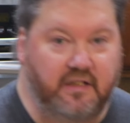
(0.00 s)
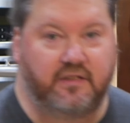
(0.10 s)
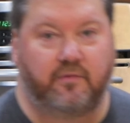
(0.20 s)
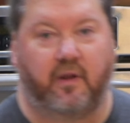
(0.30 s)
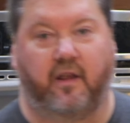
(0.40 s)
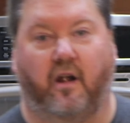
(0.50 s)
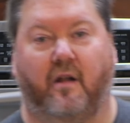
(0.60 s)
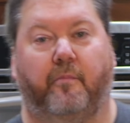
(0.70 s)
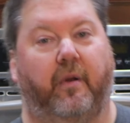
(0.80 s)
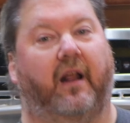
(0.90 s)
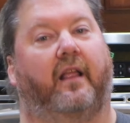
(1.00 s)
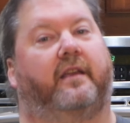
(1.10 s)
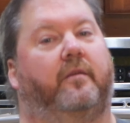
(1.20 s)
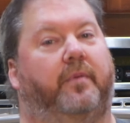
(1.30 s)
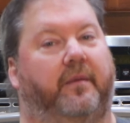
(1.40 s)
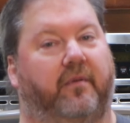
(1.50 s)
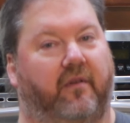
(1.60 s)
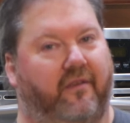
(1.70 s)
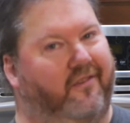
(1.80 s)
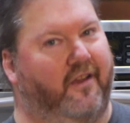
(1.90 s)
This is really hard, but I like you
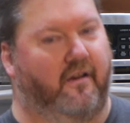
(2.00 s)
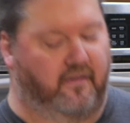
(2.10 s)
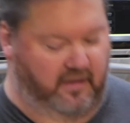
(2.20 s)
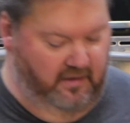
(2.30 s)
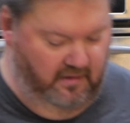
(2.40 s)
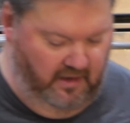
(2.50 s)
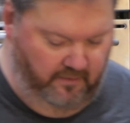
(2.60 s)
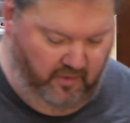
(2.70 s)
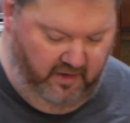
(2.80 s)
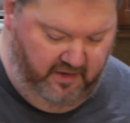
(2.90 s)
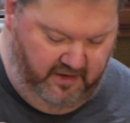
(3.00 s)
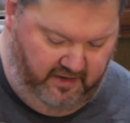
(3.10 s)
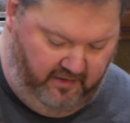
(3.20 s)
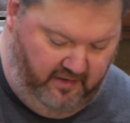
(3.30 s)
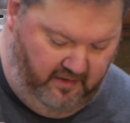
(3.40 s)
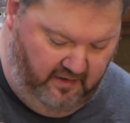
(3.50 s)
people, so I'm willing to do it.